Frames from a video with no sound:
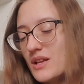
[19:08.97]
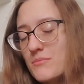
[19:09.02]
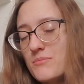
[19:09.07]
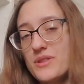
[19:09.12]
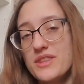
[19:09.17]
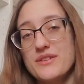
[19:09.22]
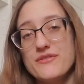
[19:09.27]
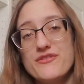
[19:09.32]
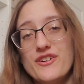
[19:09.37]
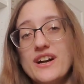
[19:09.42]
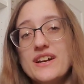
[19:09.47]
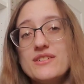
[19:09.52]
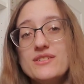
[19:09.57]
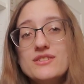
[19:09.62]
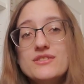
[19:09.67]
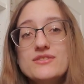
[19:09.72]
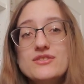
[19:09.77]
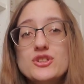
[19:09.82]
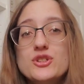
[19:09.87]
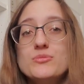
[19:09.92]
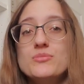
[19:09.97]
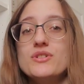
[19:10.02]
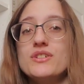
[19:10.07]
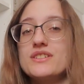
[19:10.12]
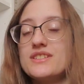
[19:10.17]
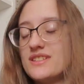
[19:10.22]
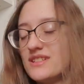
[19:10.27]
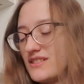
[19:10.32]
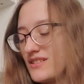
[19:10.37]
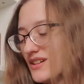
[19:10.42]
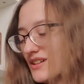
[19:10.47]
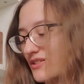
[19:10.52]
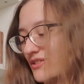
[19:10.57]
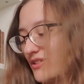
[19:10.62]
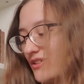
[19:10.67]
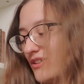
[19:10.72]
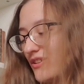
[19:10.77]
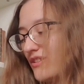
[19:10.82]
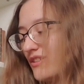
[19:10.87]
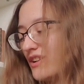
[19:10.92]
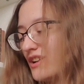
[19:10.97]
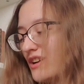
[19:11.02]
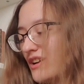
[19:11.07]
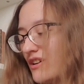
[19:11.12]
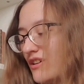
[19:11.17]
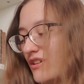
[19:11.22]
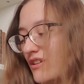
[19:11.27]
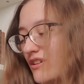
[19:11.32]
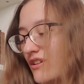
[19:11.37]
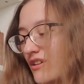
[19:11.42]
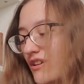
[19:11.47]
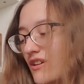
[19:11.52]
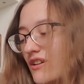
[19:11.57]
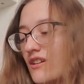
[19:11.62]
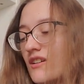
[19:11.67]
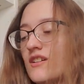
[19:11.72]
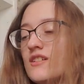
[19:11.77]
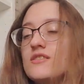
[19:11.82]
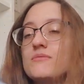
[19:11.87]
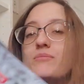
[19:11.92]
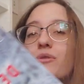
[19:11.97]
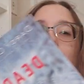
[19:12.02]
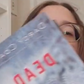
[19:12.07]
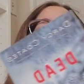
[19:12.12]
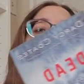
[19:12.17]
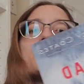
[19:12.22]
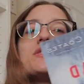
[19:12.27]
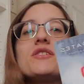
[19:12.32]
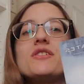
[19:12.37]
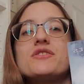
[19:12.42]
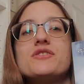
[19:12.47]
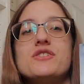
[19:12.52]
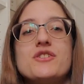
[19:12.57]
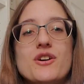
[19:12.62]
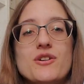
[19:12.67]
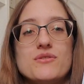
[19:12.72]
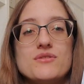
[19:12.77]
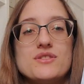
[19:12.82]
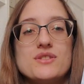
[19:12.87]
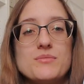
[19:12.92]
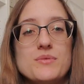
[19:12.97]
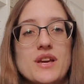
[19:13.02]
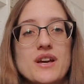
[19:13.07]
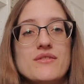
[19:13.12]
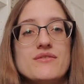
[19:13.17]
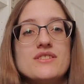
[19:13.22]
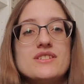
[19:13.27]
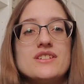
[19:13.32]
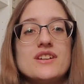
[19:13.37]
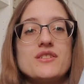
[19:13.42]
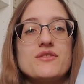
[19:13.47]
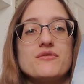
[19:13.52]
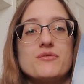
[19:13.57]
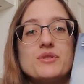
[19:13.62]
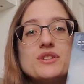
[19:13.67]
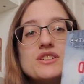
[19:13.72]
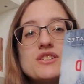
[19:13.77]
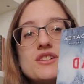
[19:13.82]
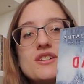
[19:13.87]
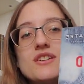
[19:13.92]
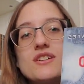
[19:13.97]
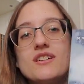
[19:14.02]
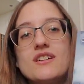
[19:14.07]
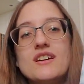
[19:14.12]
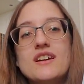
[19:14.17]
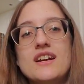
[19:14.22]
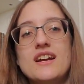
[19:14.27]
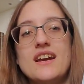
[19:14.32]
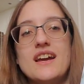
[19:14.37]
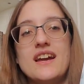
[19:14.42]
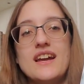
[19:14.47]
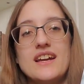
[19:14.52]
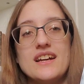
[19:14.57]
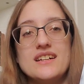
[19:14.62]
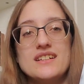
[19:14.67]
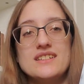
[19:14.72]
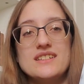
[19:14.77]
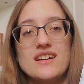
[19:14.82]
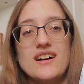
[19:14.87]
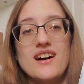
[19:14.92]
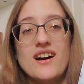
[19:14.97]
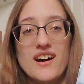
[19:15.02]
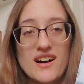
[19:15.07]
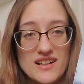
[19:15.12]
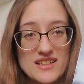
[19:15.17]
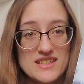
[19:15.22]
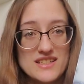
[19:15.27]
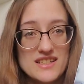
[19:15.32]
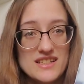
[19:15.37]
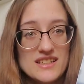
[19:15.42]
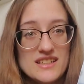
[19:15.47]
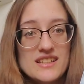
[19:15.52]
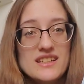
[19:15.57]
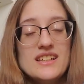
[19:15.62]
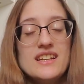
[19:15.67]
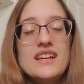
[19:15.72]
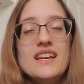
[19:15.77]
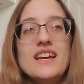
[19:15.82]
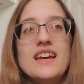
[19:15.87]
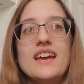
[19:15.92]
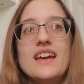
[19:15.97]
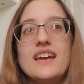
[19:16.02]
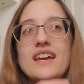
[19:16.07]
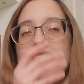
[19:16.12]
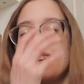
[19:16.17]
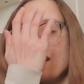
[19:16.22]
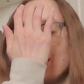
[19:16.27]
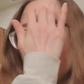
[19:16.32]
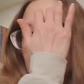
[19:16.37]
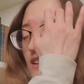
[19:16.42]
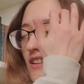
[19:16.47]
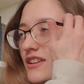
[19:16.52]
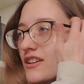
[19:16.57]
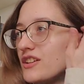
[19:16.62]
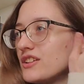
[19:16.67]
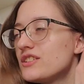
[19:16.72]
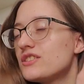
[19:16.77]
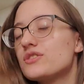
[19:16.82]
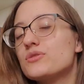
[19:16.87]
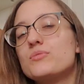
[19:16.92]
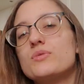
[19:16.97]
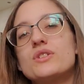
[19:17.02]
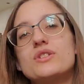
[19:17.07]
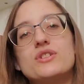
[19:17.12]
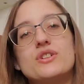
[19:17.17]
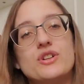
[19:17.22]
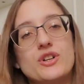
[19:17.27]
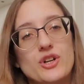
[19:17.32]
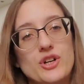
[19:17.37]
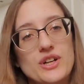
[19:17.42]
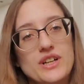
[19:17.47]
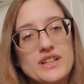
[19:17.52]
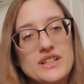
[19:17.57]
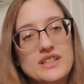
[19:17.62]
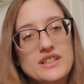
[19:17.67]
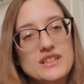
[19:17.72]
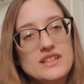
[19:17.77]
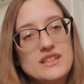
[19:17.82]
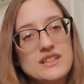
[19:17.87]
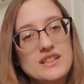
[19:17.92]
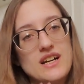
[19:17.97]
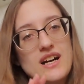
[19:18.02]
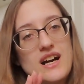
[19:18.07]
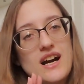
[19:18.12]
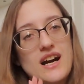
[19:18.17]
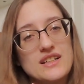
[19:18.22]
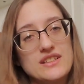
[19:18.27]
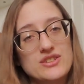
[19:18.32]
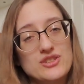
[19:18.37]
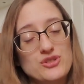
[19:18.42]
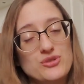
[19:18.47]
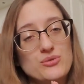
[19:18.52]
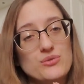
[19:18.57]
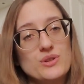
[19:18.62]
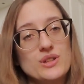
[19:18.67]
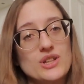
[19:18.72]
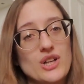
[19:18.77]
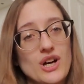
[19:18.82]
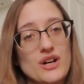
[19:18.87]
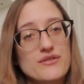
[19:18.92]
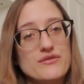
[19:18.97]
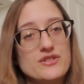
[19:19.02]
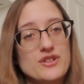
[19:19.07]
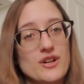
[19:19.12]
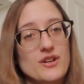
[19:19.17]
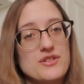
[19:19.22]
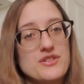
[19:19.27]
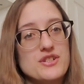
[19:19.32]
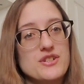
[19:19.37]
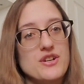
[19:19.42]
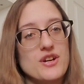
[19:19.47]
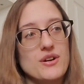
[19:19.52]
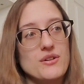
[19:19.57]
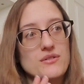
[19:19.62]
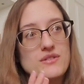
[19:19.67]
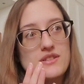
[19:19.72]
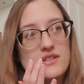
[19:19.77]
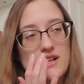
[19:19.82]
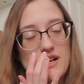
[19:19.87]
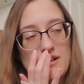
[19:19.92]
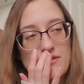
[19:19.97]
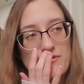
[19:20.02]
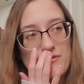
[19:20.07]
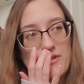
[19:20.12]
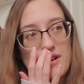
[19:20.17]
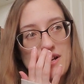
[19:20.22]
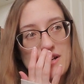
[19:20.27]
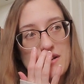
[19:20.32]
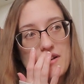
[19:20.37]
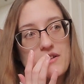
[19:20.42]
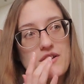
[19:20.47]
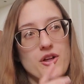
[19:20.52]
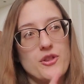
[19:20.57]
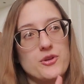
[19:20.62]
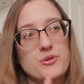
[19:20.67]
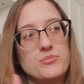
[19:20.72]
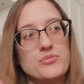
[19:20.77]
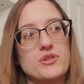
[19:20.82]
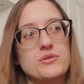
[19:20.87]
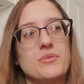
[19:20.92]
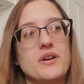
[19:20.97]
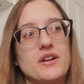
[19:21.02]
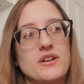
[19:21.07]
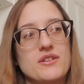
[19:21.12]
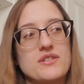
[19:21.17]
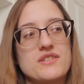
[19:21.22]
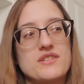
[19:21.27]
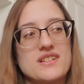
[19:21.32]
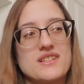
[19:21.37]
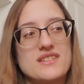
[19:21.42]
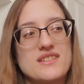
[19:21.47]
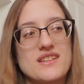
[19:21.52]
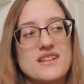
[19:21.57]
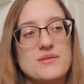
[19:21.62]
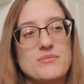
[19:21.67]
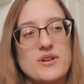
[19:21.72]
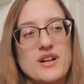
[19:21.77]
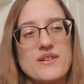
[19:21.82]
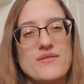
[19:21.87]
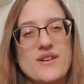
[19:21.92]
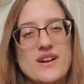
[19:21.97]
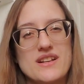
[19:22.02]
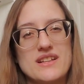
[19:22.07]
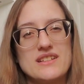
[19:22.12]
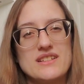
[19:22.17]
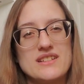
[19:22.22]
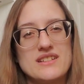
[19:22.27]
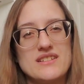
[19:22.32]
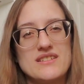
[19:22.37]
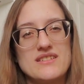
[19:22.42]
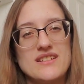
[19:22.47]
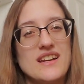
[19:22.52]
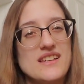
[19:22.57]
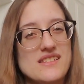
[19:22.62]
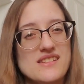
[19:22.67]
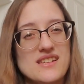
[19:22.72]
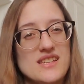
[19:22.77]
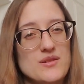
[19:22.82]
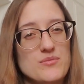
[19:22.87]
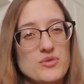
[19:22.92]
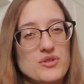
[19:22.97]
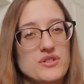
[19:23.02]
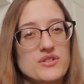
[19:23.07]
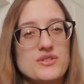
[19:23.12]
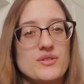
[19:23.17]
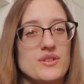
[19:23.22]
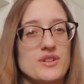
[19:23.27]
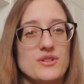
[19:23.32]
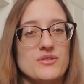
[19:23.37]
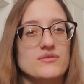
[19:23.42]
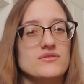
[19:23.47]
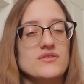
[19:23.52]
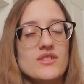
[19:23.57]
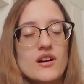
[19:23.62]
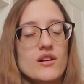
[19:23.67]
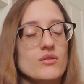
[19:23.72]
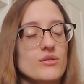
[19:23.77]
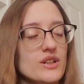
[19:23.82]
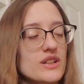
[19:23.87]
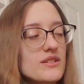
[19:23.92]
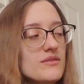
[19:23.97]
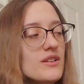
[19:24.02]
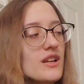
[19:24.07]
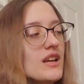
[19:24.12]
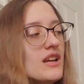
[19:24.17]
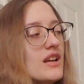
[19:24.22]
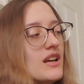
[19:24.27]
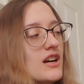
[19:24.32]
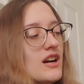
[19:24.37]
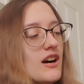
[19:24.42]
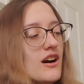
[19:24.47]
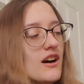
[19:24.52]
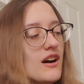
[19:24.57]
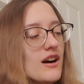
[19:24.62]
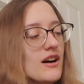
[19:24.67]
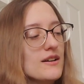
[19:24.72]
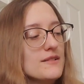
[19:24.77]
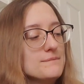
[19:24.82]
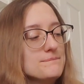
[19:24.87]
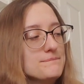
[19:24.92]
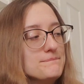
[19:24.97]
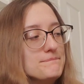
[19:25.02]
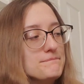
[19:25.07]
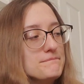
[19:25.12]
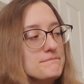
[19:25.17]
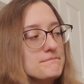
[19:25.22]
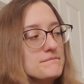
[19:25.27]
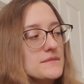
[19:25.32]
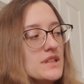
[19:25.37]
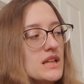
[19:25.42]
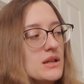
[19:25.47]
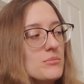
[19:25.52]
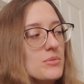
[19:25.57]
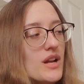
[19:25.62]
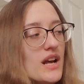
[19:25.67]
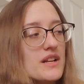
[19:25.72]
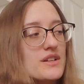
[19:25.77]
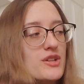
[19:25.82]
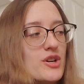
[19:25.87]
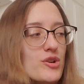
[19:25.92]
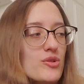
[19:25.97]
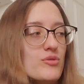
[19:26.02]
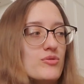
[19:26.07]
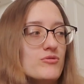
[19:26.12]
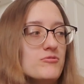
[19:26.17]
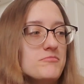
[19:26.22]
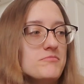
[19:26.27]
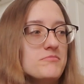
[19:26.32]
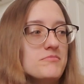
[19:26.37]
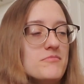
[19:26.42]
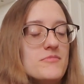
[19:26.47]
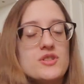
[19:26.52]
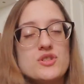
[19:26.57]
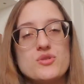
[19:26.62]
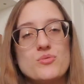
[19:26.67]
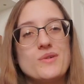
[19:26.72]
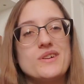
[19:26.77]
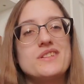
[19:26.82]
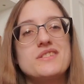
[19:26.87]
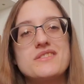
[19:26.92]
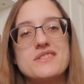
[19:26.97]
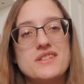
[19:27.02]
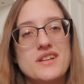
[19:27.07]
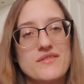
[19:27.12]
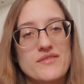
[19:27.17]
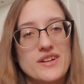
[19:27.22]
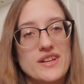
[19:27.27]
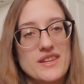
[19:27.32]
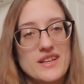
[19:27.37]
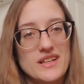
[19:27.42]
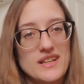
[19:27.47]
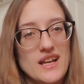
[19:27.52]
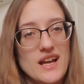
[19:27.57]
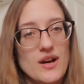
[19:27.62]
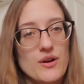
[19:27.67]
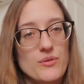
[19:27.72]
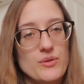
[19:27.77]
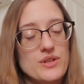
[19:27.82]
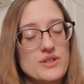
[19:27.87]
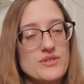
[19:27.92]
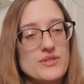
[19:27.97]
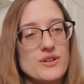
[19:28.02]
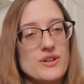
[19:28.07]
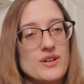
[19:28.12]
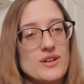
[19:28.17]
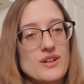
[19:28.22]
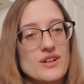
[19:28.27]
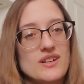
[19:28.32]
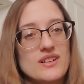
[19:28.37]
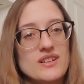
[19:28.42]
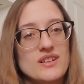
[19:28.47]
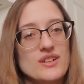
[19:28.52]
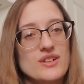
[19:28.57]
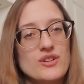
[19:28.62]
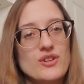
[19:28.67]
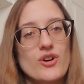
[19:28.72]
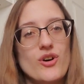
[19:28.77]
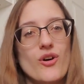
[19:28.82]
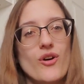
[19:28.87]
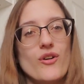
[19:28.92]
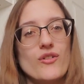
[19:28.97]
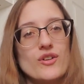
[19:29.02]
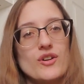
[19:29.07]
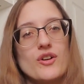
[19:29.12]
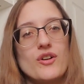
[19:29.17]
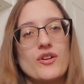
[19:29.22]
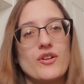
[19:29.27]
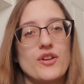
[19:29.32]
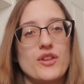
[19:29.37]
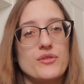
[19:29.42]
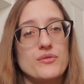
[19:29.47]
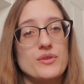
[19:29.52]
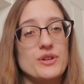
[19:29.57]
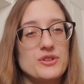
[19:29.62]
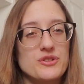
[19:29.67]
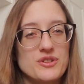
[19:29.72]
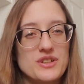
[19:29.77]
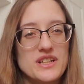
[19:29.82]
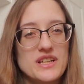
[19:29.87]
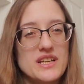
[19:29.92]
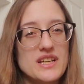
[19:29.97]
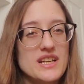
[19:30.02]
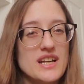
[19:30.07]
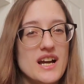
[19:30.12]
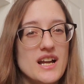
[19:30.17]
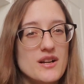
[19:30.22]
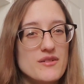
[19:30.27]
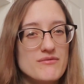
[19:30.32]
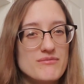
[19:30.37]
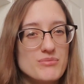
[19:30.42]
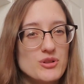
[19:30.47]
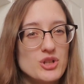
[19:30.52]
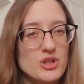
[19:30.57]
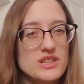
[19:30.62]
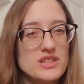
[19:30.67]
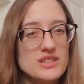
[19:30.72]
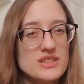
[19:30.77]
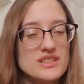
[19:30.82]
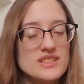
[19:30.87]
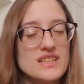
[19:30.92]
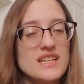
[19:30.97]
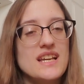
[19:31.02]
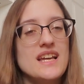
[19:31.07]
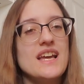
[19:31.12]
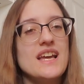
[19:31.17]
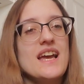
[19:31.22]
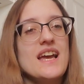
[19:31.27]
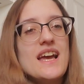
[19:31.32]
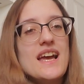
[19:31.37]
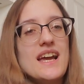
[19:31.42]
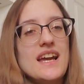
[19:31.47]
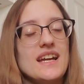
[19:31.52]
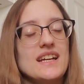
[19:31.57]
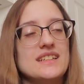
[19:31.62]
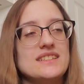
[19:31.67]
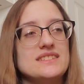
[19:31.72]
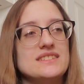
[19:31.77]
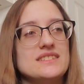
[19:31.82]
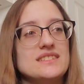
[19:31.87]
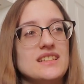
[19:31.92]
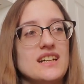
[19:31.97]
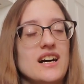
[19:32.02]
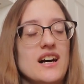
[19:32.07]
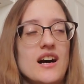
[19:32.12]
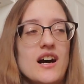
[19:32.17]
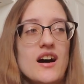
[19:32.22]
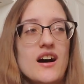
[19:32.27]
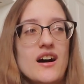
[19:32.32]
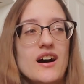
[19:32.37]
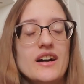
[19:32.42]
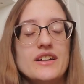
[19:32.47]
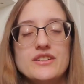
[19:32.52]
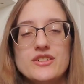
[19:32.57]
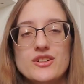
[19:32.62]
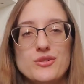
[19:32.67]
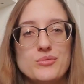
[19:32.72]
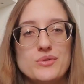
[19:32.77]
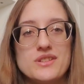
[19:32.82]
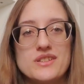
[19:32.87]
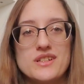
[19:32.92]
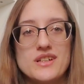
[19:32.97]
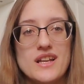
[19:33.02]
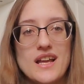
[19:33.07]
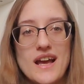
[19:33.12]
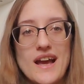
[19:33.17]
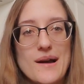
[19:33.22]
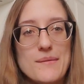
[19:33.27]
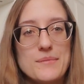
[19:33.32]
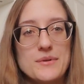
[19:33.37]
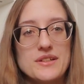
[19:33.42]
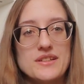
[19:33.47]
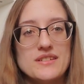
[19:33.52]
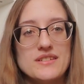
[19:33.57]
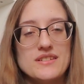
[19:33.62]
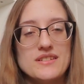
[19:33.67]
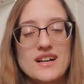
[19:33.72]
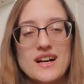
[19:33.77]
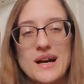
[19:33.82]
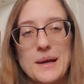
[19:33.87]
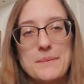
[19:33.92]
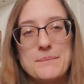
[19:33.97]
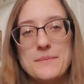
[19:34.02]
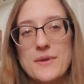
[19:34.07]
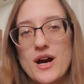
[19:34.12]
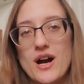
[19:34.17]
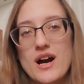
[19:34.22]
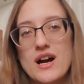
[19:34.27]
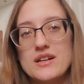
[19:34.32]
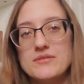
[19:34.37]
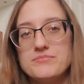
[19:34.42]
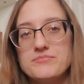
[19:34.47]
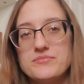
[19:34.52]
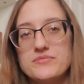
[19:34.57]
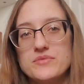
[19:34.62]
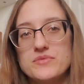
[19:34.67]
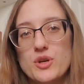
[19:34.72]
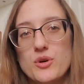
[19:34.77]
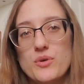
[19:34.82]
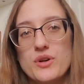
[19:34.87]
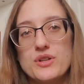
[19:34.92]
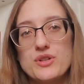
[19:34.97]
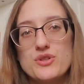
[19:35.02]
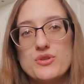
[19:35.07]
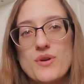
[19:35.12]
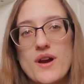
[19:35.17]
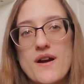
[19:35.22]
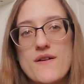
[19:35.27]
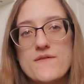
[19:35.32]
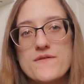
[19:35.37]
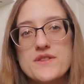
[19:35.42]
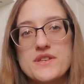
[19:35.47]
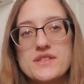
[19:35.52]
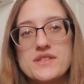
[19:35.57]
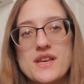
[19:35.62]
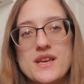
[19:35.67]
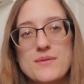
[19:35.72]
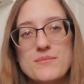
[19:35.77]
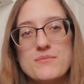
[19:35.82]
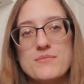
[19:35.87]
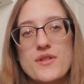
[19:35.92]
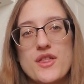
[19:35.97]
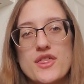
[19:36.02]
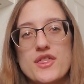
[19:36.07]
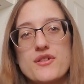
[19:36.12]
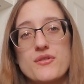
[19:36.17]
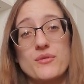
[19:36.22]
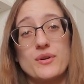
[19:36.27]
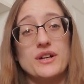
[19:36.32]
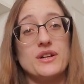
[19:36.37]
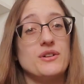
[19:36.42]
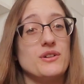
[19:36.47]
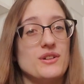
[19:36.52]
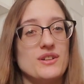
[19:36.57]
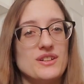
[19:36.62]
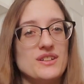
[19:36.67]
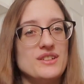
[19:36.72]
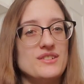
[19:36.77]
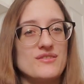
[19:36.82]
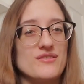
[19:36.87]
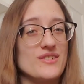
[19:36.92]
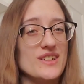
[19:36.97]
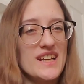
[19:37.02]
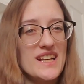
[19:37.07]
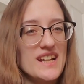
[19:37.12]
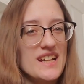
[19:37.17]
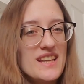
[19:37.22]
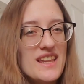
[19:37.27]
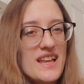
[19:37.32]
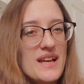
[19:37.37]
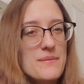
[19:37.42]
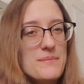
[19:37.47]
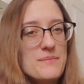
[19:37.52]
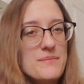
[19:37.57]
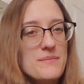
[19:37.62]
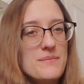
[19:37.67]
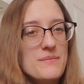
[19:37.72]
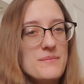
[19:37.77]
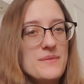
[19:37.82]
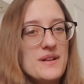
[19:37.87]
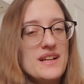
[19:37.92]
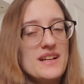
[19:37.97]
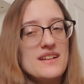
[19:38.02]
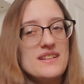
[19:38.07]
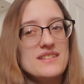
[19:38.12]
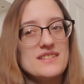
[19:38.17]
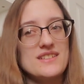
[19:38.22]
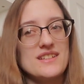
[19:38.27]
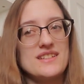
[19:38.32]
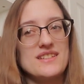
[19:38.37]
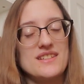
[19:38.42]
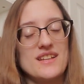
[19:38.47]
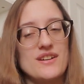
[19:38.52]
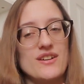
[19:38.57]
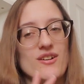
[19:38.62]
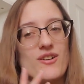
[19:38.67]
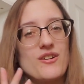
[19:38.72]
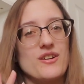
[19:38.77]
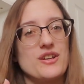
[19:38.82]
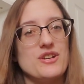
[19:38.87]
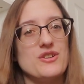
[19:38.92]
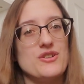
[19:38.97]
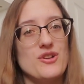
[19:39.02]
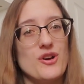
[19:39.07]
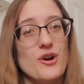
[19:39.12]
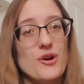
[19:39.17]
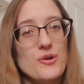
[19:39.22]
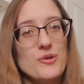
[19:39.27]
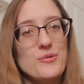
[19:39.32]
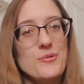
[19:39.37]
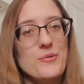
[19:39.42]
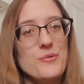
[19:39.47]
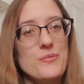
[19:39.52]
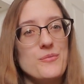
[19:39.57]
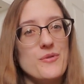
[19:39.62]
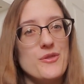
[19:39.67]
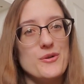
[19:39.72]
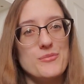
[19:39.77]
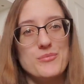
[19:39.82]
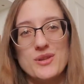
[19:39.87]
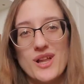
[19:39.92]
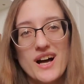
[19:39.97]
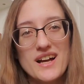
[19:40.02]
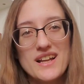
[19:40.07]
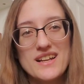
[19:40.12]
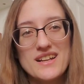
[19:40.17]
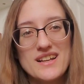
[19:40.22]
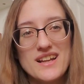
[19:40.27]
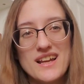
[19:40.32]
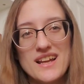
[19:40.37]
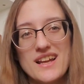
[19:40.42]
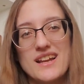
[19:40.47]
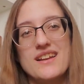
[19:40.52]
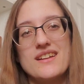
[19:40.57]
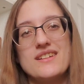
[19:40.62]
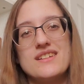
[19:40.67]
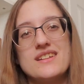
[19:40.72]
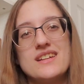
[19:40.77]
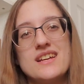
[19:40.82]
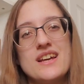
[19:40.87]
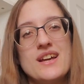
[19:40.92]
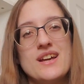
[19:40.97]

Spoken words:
But the final 2 books in this unhaul are both by Darcy Coates. We have Dead of Winter and Hunted, and these were good. I do love Darcy Coates. I've read another book by her since then, but I read it as an ebook, so I don't own it. But I know the twists and everything now. These are horror thrillery kind of books, and I know what's going to happen. I'm not going to have the same thrill reading them since I already know the plot and